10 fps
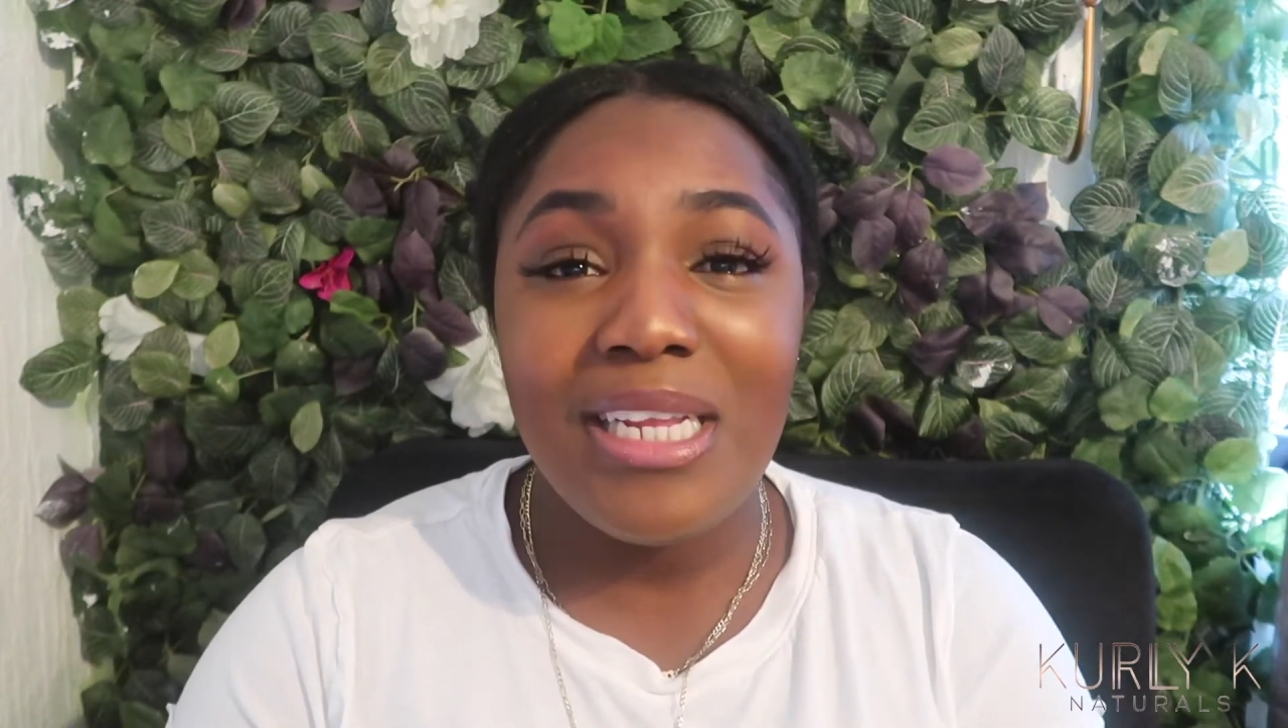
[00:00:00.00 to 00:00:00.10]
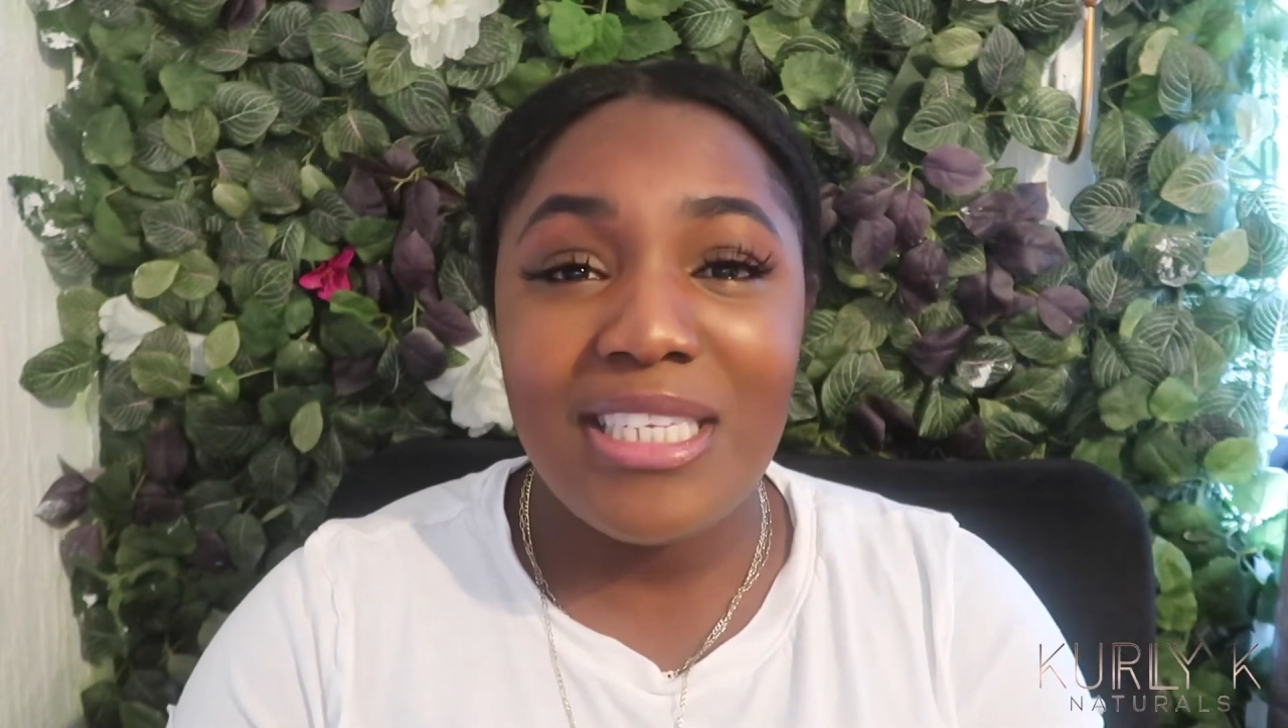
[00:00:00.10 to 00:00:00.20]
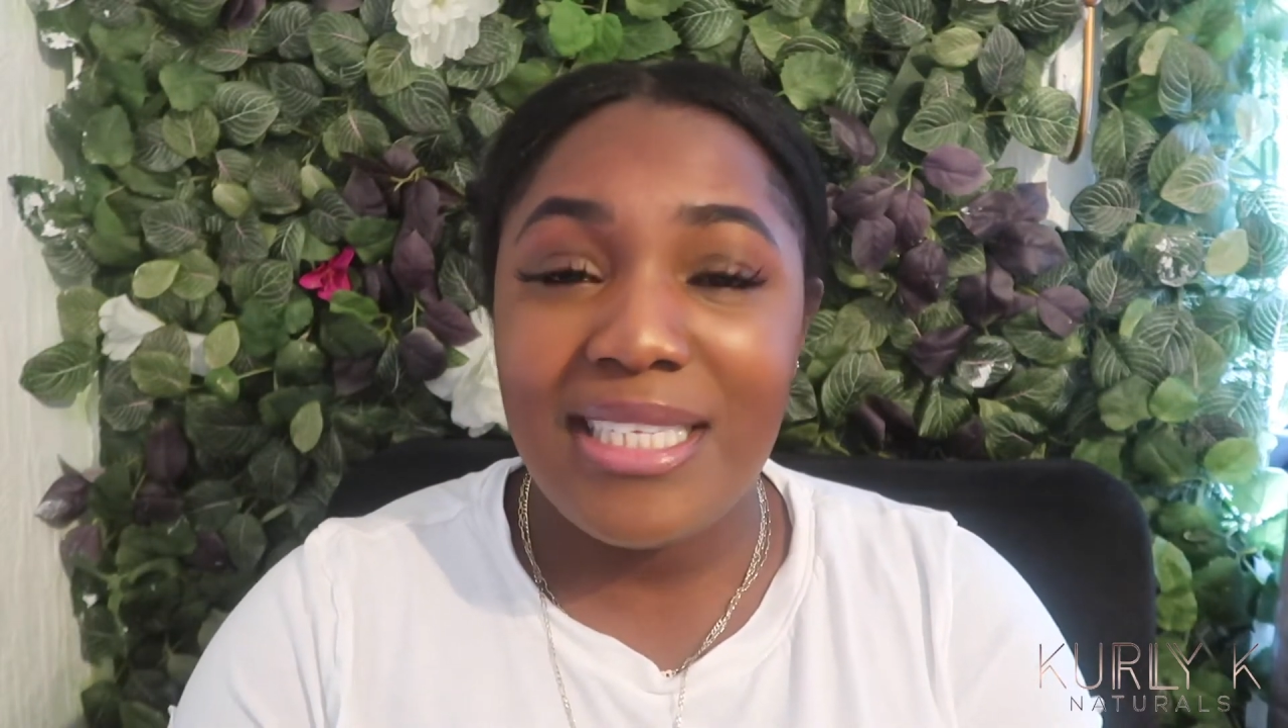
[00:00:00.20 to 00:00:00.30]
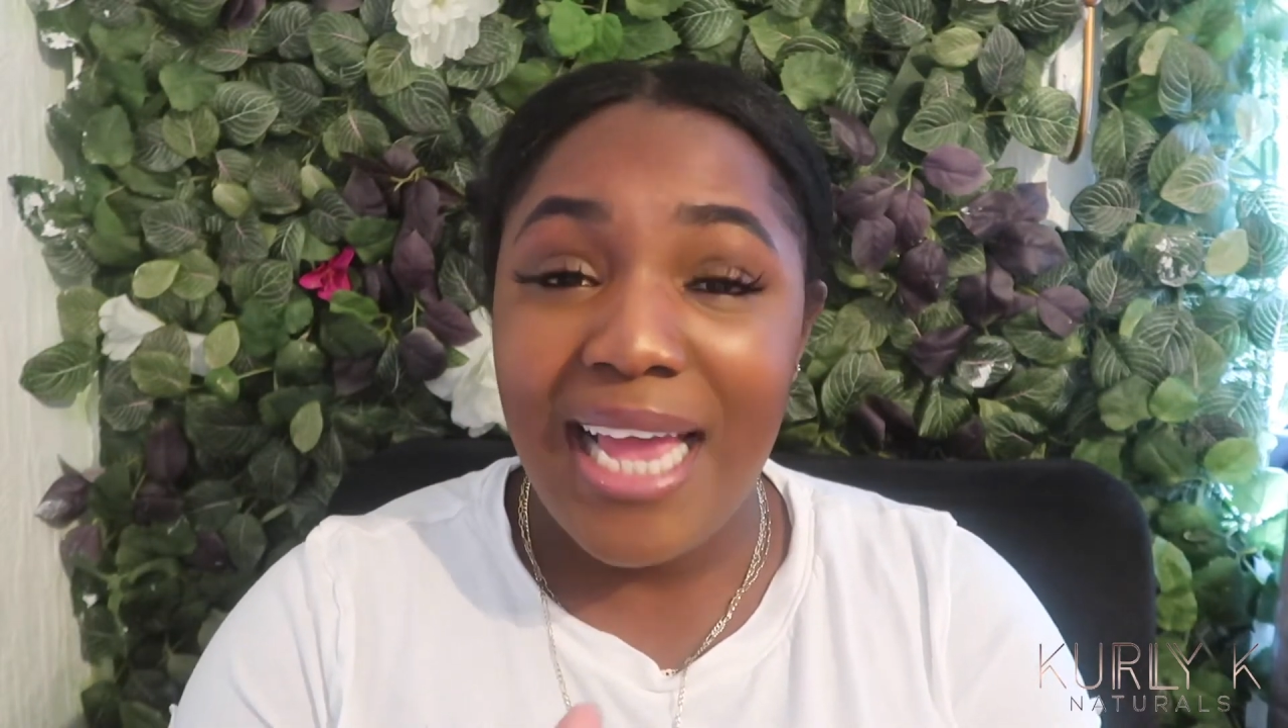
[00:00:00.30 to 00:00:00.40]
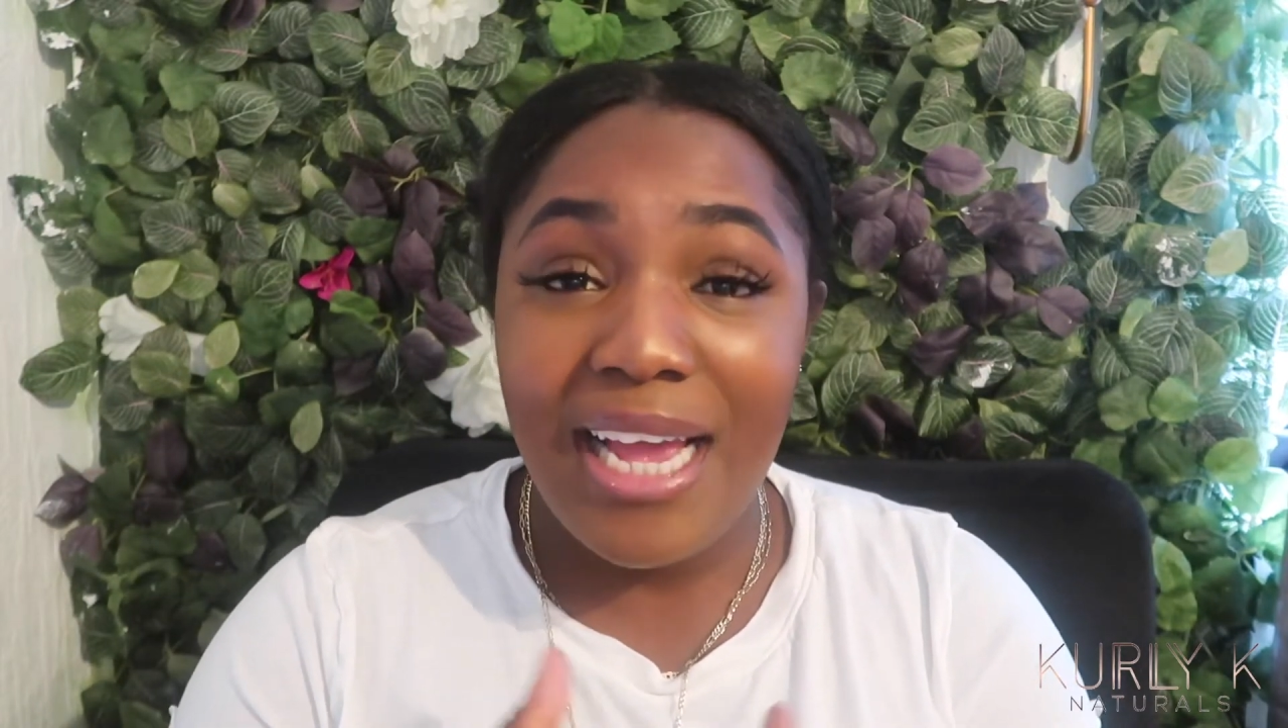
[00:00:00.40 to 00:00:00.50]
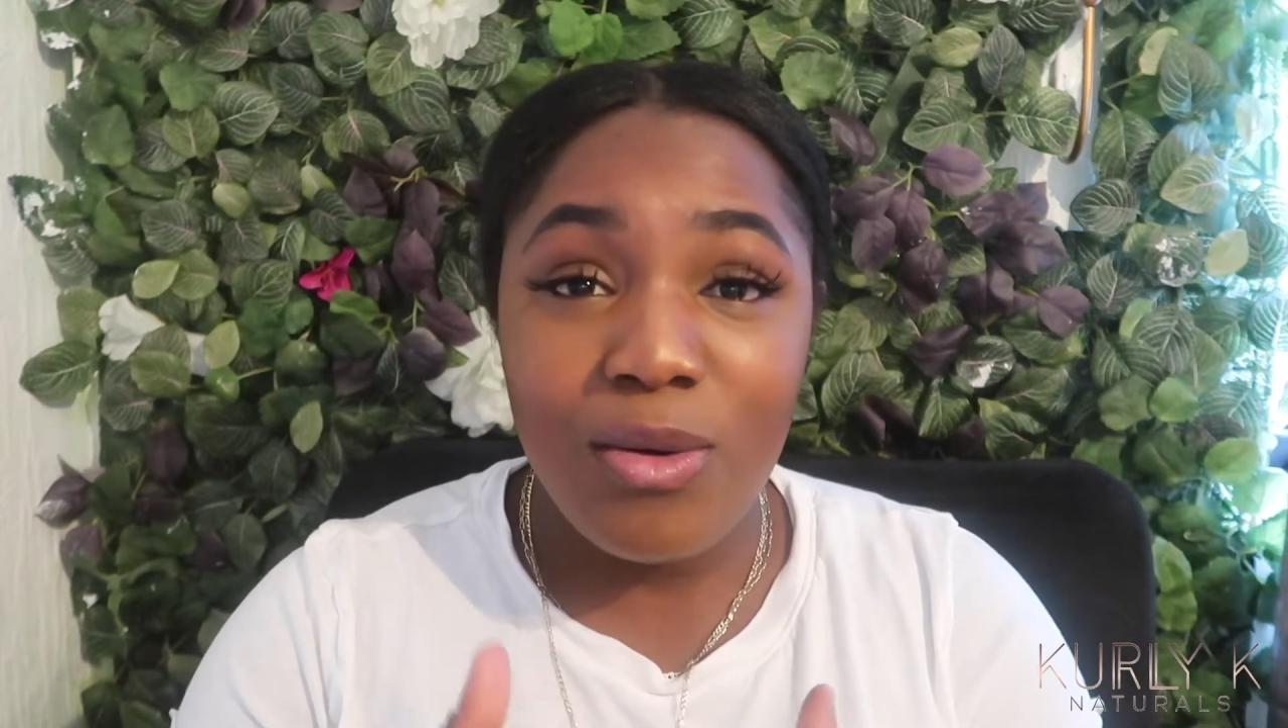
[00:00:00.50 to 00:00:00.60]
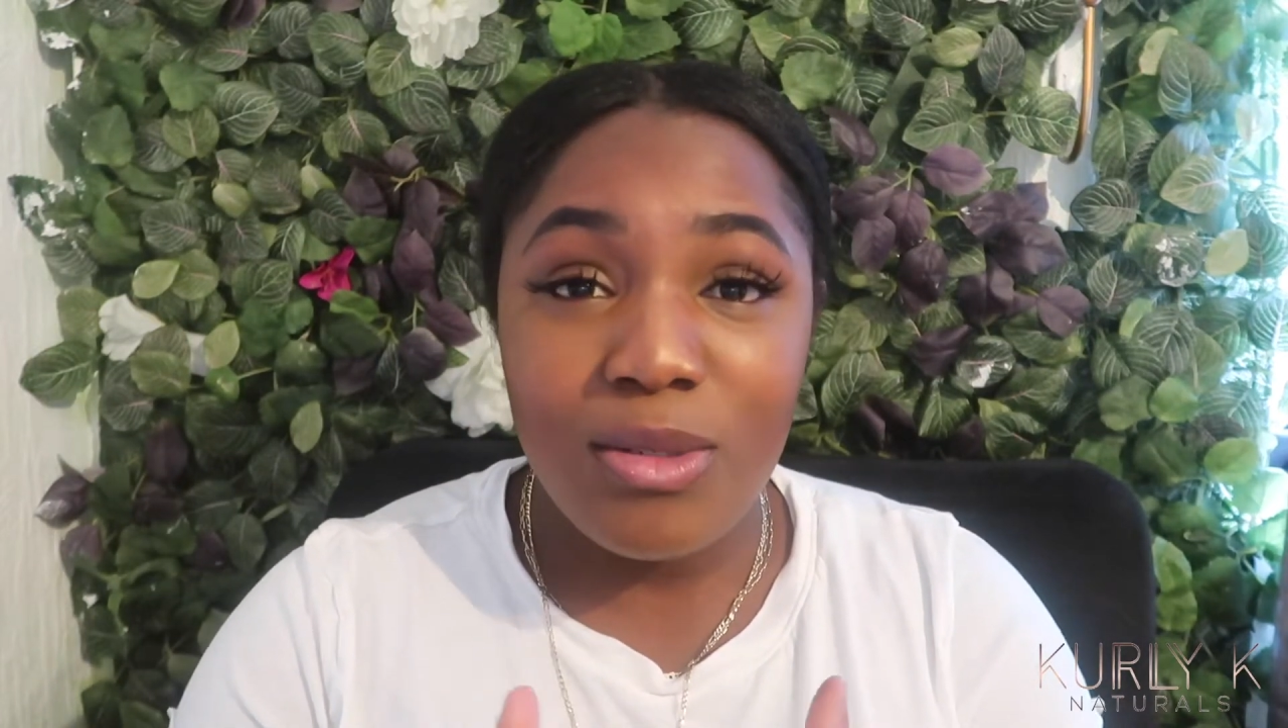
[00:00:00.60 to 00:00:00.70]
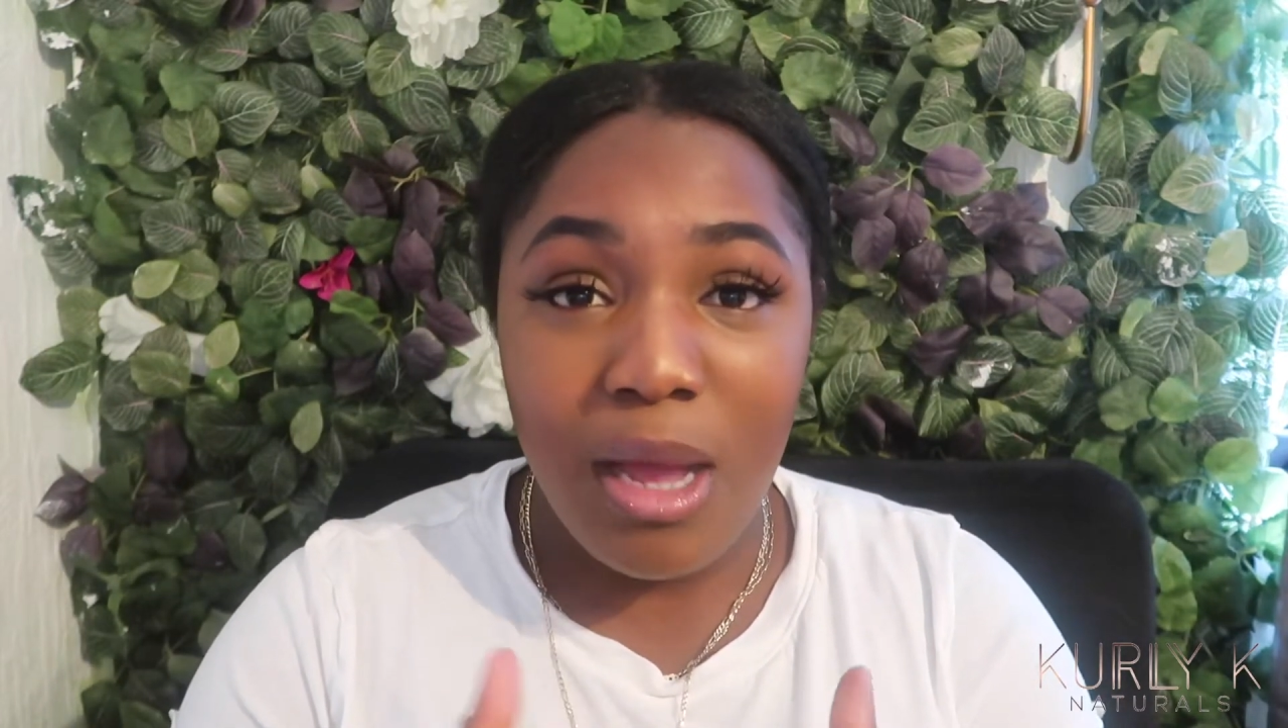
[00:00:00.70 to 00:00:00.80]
it just tangles